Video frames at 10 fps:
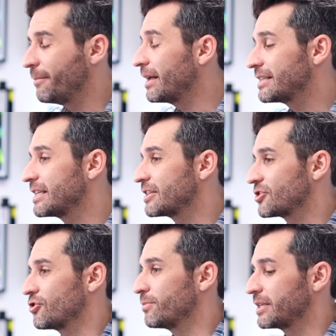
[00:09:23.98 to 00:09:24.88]
It makes things
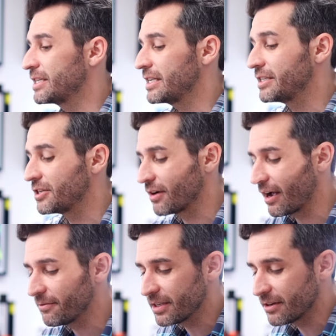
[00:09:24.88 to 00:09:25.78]
so much easier.
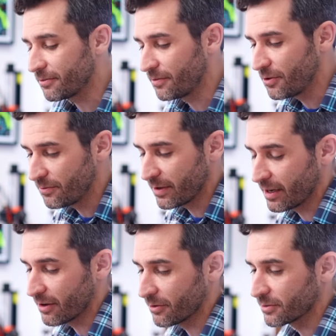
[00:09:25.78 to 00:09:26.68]
I've done a few
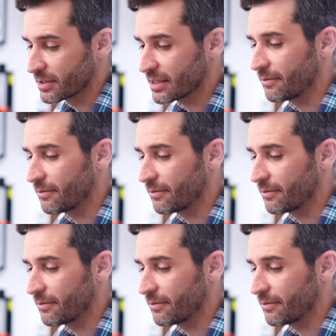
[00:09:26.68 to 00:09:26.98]
videos,